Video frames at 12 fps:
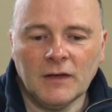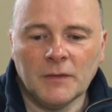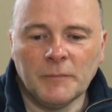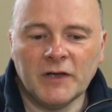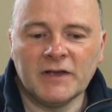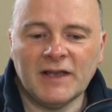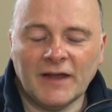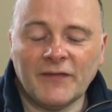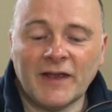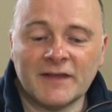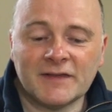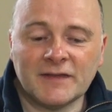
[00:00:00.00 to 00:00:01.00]
But yeah,
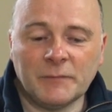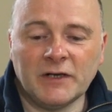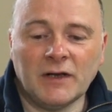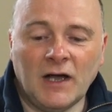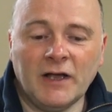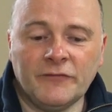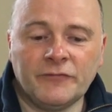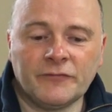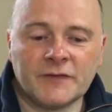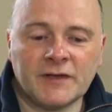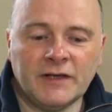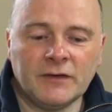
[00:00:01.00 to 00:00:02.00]
but I've
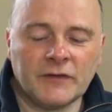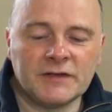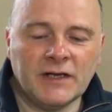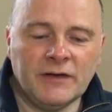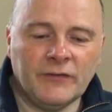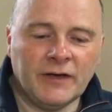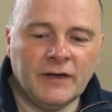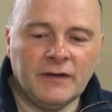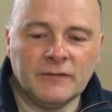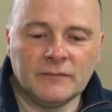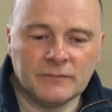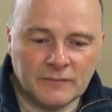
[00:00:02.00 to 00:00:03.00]
seen on the TV
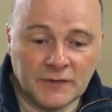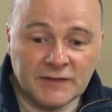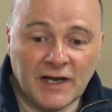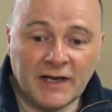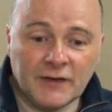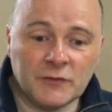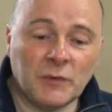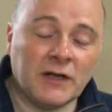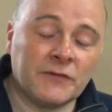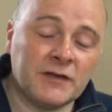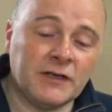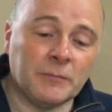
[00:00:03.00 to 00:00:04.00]
today as well,
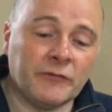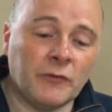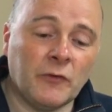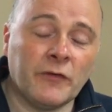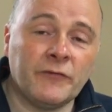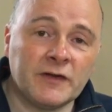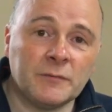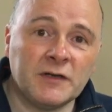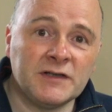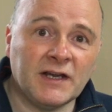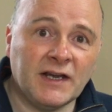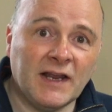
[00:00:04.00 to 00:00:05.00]
I've seen it before, that vitamin
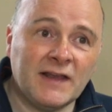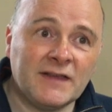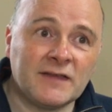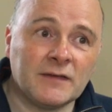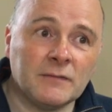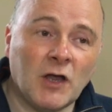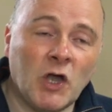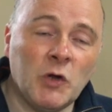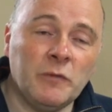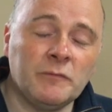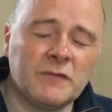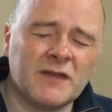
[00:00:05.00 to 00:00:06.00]
D
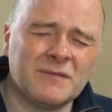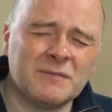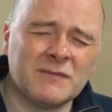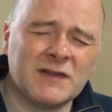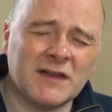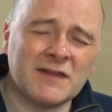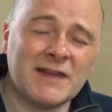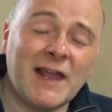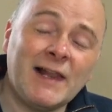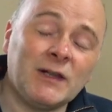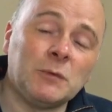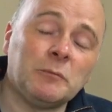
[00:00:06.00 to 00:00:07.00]
does
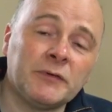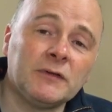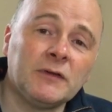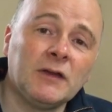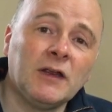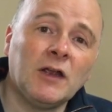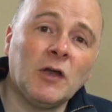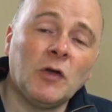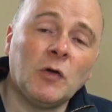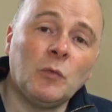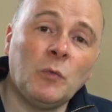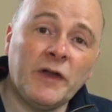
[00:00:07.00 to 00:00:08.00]
help
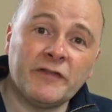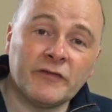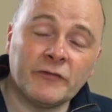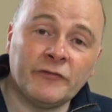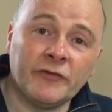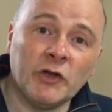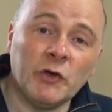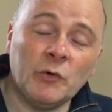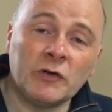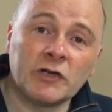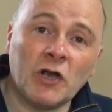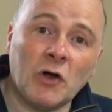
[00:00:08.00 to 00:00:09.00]
with flu
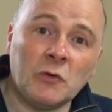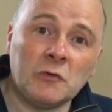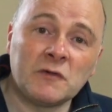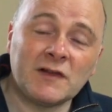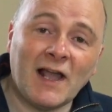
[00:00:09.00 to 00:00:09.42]
and colds